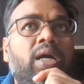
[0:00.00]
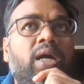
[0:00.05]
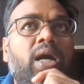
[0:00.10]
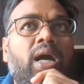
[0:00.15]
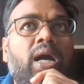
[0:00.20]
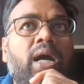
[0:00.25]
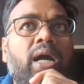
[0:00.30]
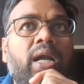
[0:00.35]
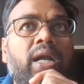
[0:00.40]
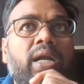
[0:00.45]

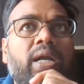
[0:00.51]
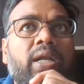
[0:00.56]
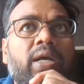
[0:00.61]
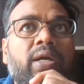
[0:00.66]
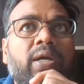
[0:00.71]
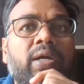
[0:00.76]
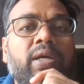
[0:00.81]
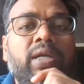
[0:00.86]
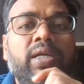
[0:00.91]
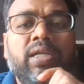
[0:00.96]
and
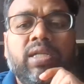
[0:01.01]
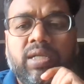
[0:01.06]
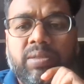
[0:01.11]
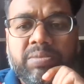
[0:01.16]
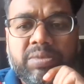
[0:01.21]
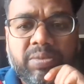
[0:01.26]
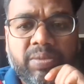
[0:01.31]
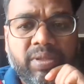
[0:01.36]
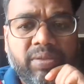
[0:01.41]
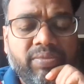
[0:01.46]
it
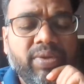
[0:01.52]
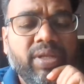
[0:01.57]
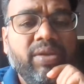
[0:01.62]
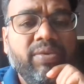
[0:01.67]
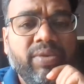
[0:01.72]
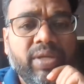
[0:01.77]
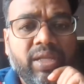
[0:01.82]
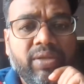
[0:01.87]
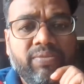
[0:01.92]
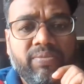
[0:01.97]
comes with
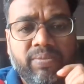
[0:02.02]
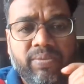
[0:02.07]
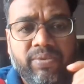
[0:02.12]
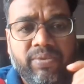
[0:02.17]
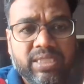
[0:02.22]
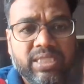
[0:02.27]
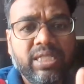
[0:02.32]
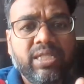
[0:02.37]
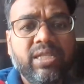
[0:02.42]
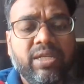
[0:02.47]
very
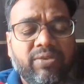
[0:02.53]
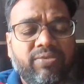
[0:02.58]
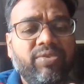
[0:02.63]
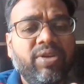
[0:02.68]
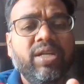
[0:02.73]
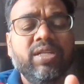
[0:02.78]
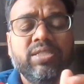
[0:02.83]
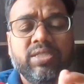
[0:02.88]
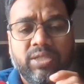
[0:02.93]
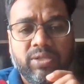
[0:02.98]
basic
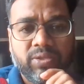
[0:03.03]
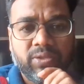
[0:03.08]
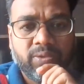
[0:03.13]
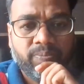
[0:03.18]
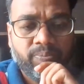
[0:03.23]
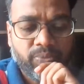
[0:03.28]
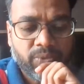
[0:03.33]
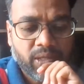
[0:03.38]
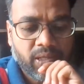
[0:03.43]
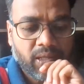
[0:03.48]
difference. If
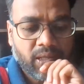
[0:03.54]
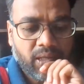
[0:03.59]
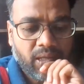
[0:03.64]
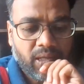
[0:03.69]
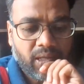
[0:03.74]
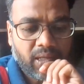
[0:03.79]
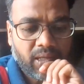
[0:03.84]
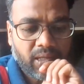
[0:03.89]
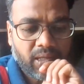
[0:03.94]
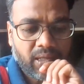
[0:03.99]

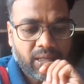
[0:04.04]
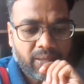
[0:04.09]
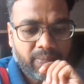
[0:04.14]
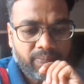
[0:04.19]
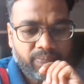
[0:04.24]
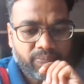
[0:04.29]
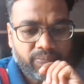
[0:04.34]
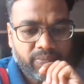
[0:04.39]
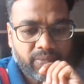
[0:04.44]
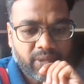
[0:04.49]

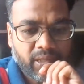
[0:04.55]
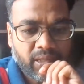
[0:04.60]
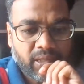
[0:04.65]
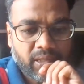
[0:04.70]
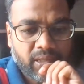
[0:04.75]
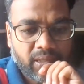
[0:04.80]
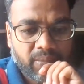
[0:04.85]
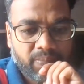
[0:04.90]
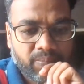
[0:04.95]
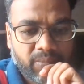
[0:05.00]

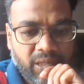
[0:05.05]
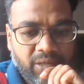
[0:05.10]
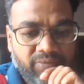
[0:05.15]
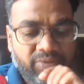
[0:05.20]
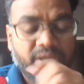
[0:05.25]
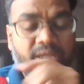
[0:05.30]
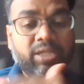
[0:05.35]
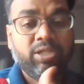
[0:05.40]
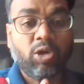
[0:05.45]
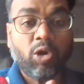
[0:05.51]

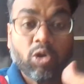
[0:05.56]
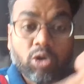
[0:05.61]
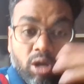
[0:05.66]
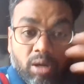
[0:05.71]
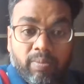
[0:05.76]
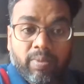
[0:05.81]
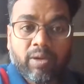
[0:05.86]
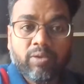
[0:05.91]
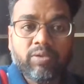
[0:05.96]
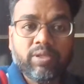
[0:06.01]
I talk
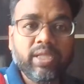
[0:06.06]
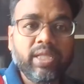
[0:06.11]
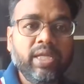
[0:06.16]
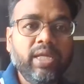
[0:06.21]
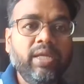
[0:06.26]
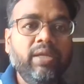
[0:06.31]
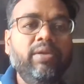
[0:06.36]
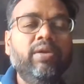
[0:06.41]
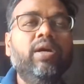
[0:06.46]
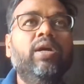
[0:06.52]
about
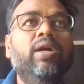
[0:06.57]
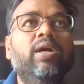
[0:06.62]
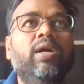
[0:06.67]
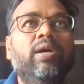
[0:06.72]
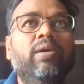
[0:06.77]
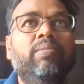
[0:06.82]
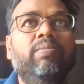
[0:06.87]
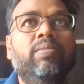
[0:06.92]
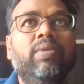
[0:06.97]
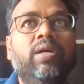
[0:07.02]
the
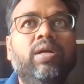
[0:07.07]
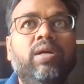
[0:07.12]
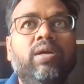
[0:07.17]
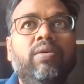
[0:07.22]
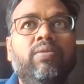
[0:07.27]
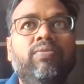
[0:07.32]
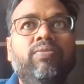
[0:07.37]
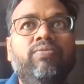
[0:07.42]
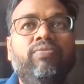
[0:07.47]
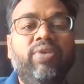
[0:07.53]

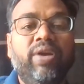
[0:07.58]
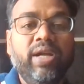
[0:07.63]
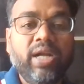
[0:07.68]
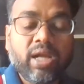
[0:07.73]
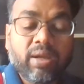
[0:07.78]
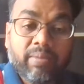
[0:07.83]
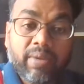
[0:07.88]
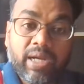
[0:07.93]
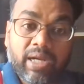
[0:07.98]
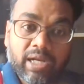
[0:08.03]

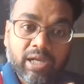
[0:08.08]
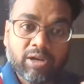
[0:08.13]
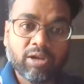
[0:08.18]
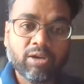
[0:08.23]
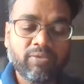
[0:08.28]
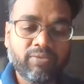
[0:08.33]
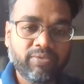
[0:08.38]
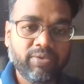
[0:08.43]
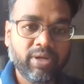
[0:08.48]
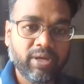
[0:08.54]
fundamental
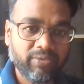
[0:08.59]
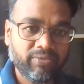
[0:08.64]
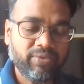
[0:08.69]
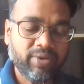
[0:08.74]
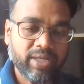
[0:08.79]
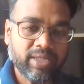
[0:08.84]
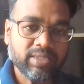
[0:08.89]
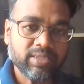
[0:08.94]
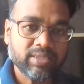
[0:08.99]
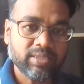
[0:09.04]
of
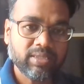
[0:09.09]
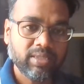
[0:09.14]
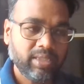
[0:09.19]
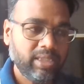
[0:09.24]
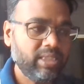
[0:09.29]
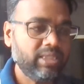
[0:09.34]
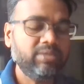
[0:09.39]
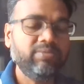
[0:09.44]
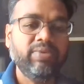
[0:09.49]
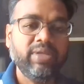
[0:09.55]
difference, it
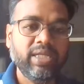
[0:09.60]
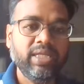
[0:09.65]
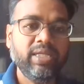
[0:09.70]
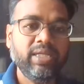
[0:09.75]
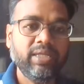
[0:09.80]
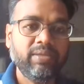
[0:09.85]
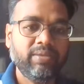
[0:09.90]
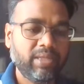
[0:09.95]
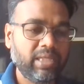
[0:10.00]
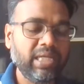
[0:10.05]
is
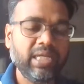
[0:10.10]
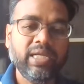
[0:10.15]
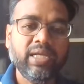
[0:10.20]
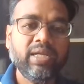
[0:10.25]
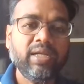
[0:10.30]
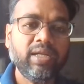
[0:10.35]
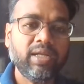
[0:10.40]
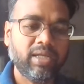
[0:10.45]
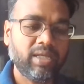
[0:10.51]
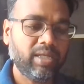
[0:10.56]
very
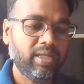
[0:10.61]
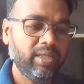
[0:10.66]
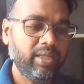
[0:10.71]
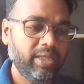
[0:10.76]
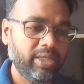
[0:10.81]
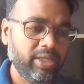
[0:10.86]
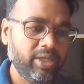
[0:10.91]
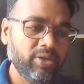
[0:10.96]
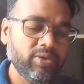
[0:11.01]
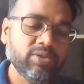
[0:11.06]
clear.
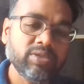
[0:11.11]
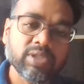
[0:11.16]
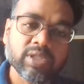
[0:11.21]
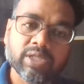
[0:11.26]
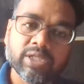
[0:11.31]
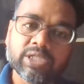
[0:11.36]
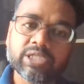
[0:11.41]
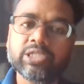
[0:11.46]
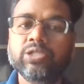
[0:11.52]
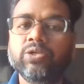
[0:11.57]
User
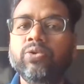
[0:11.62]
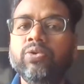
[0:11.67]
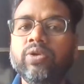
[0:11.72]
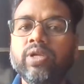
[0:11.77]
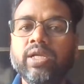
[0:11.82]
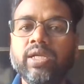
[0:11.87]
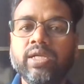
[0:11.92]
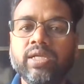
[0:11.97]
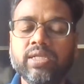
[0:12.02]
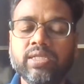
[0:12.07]

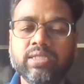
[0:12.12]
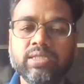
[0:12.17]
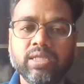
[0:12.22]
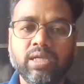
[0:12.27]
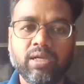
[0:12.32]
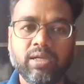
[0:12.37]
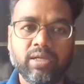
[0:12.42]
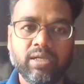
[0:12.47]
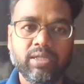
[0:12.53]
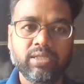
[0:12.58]
stories
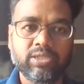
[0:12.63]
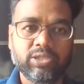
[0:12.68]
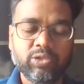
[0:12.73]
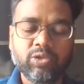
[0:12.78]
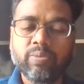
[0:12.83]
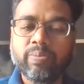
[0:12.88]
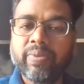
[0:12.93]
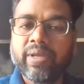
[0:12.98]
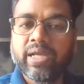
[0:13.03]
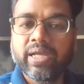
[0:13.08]

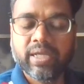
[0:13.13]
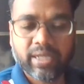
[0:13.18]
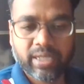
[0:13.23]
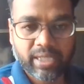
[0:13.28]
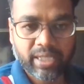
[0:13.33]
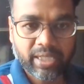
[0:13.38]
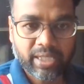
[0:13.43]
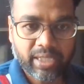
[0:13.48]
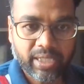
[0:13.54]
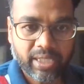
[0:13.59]
should be
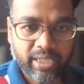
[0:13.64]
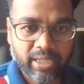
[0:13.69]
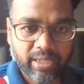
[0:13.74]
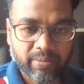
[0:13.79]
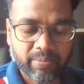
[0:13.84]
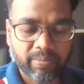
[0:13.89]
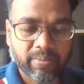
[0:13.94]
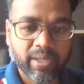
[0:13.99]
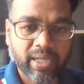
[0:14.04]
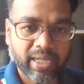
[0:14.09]

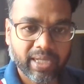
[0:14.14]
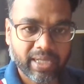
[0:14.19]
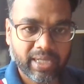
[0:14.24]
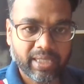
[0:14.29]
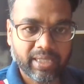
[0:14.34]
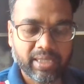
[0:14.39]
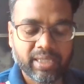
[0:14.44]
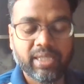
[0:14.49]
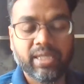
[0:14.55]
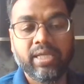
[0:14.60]
created by
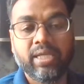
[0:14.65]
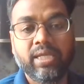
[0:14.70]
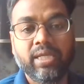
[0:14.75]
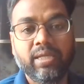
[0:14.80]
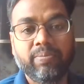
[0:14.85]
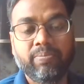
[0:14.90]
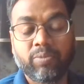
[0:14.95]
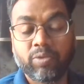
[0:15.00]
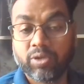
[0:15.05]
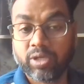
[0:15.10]
the
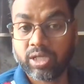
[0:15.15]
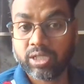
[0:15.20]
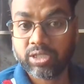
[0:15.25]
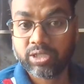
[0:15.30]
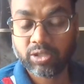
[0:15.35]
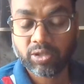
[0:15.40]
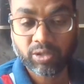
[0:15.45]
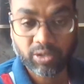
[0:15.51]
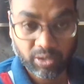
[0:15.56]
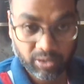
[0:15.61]
product
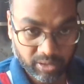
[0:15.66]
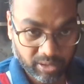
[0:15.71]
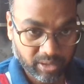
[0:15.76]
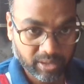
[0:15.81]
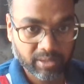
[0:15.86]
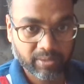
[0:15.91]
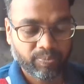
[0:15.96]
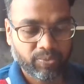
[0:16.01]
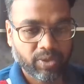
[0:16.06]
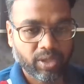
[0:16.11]

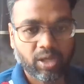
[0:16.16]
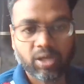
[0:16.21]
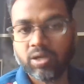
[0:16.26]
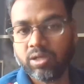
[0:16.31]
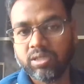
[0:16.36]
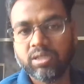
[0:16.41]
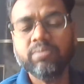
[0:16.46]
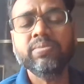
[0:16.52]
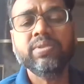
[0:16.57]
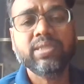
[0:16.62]
owner or
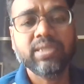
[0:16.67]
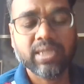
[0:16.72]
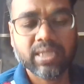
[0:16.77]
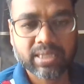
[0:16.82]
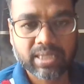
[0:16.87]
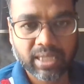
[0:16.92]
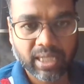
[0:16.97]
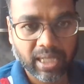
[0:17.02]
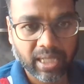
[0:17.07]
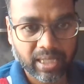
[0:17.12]
the business
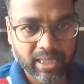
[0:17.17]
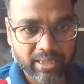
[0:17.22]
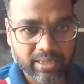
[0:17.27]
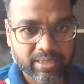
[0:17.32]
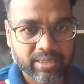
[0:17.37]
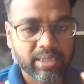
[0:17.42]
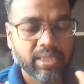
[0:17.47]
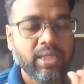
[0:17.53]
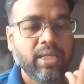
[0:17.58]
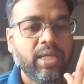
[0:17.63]

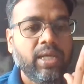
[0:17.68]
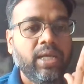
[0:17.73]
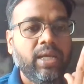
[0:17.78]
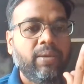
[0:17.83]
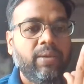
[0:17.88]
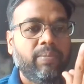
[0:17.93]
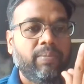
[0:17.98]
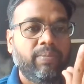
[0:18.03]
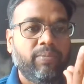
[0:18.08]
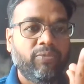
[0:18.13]
analyst,
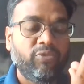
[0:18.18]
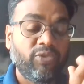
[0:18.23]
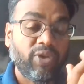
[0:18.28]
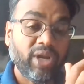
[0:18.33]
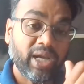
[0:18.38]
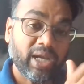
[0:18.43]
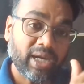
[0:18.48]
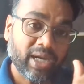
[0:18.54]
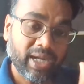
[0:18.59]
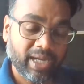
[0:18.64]

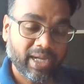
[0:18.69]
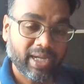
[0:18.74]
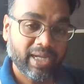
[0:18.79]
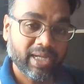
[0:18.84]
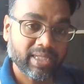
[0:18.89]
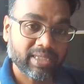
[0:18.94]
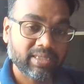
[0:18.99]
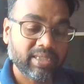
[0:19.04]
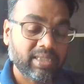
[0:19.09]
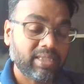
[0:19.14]

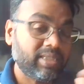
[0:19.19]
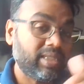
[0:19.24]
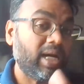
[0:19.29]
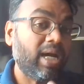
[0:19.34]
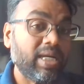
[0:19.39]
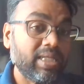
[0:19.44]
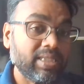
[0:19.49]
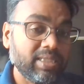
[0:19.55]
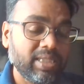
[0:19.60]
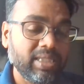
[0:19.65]
whereas the
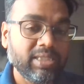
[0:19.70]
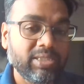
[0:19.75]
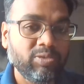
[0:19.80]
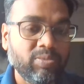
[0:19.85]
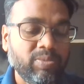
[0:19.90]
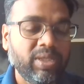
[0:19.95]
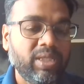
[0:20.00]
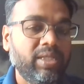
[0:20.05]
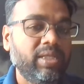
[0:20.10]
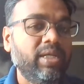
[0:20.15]
task is to
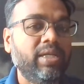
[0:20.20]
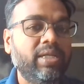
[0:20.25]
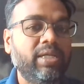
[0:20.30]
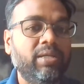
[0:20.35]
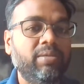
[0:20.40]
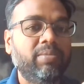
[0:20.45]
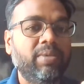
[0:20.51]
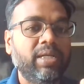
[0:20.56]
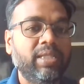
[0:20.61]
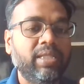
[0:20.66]
be
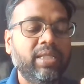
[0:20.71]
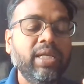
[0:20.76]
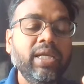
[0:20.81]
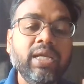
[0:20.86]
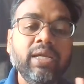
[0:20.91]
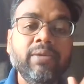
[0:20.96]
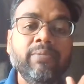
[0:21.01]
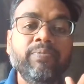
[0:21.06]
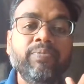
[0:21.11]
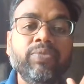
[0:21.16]
created by
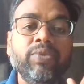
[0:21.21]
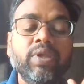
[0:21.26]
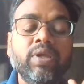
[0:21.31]
the